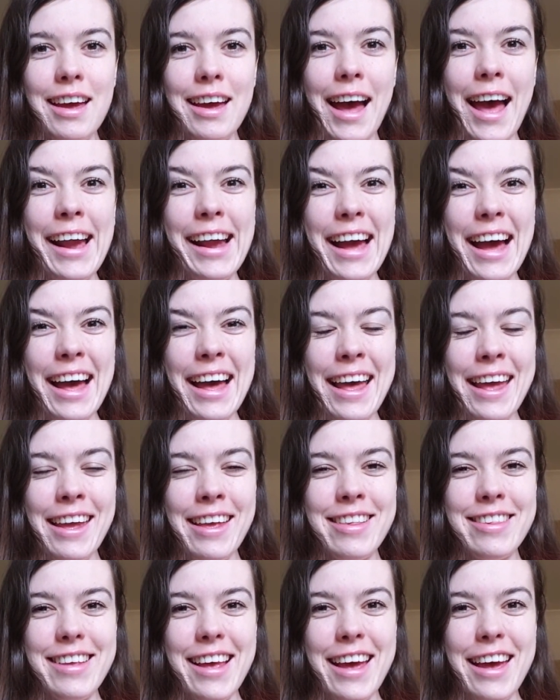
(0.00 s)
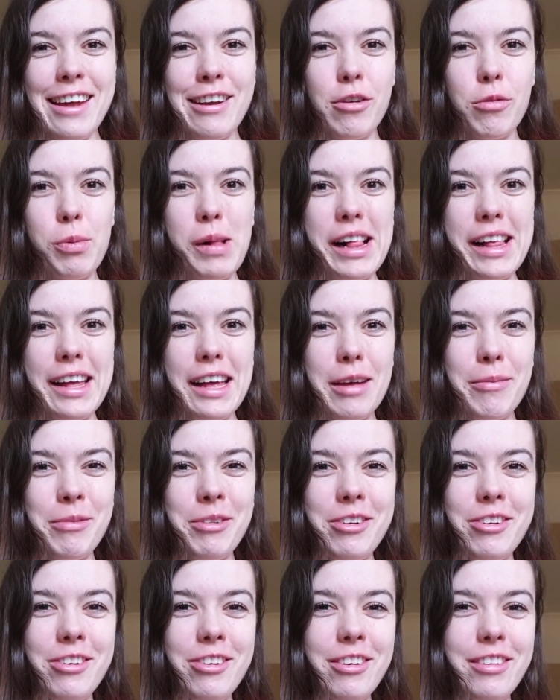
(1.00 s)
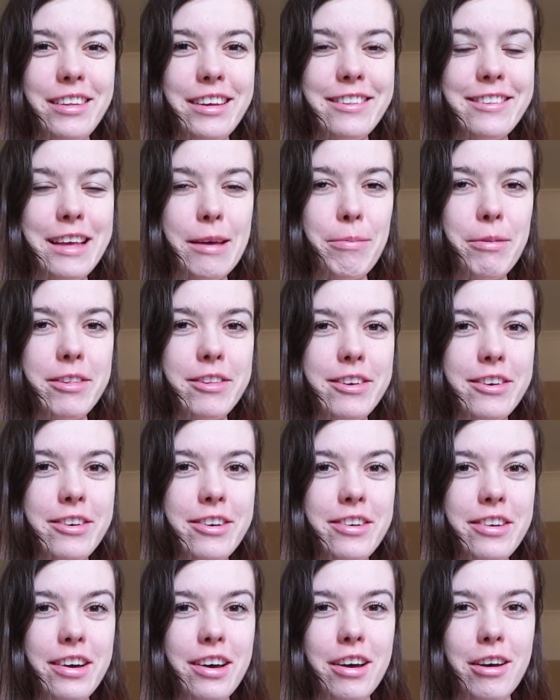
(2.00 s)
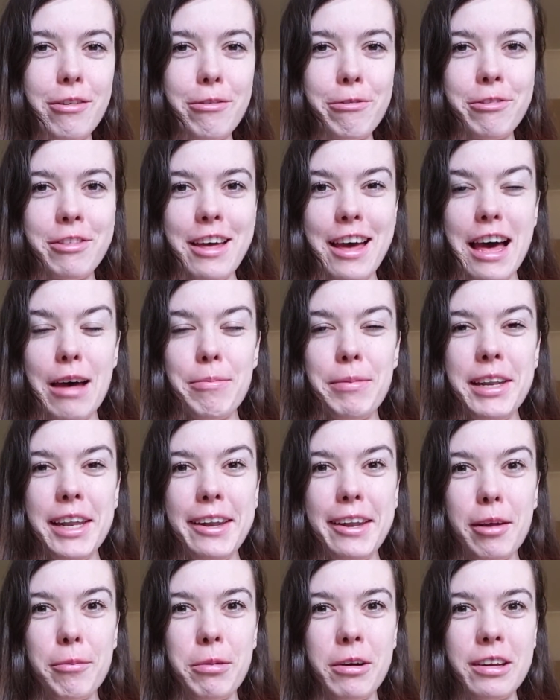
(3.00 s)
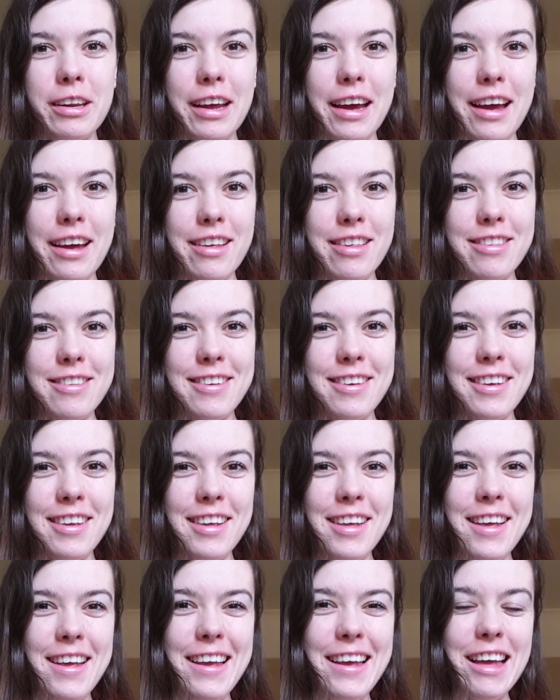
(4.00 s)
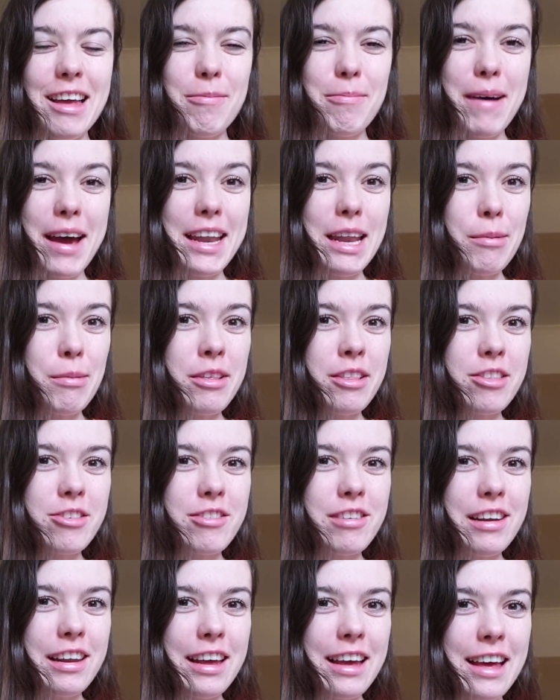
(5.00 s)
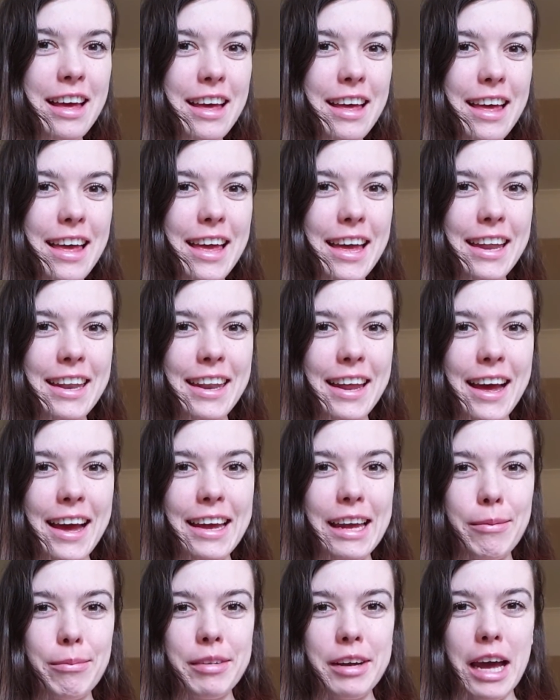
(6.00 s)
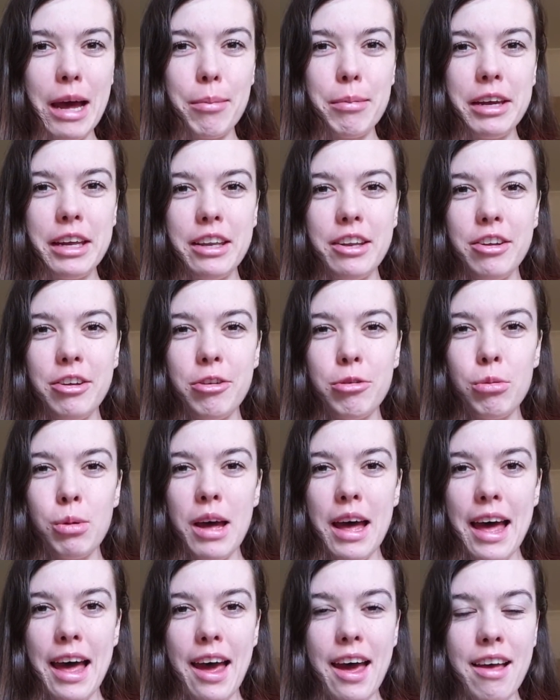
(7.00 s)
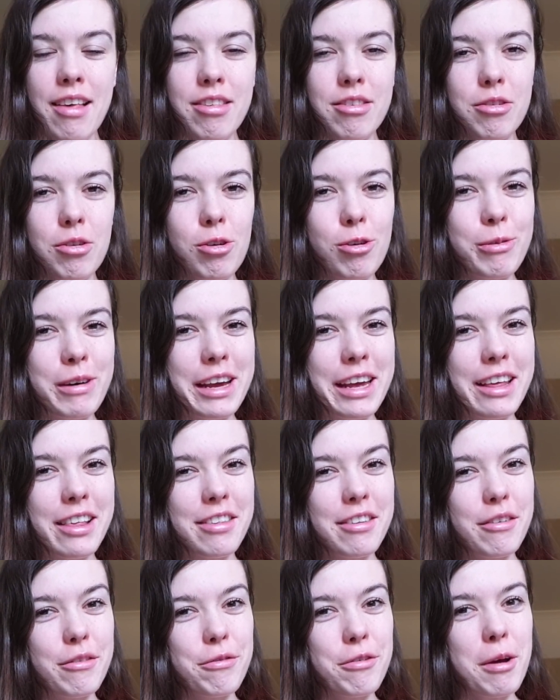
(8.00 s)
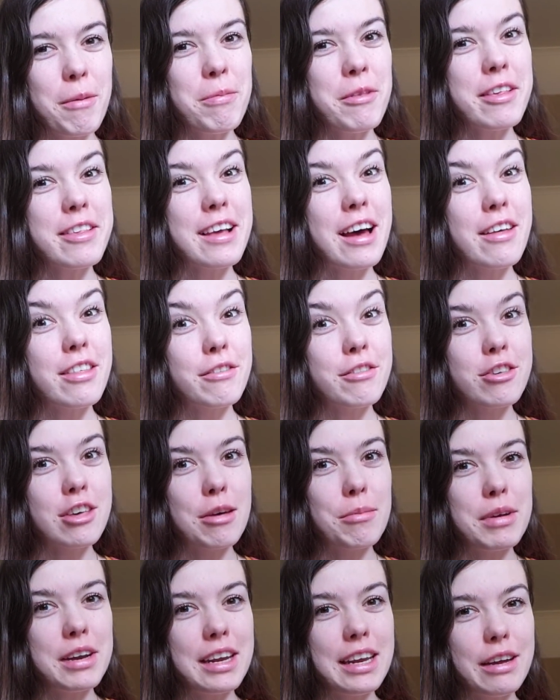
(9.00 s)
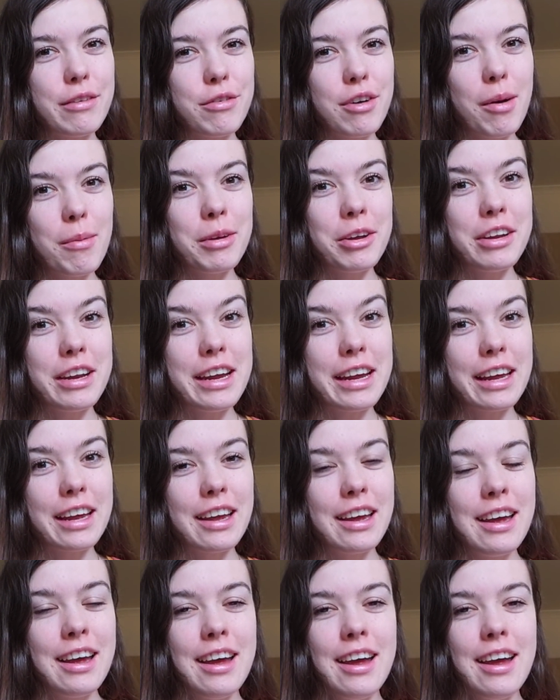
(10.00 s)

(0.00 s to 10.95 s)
Hi guys, and welcome to this episode of the Happy Knitting Podcast. My name is Julia and I am coming to you as always from the south of Germany, from Munich.